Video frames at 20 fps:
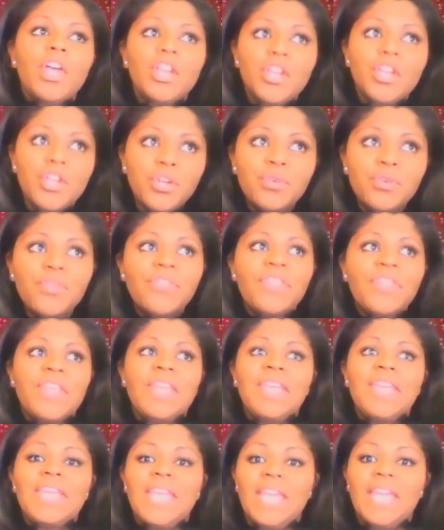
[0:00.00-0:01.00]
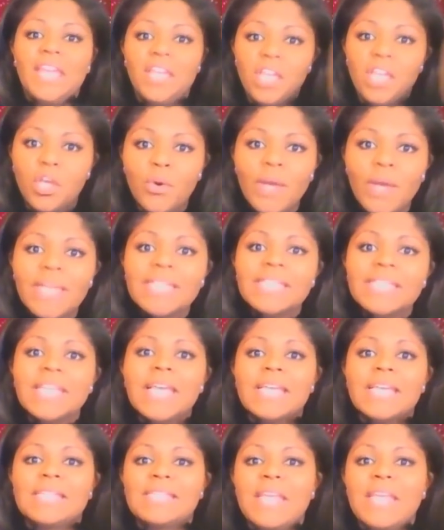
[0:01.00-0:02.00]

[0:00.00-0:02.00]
New thinking, new ideas.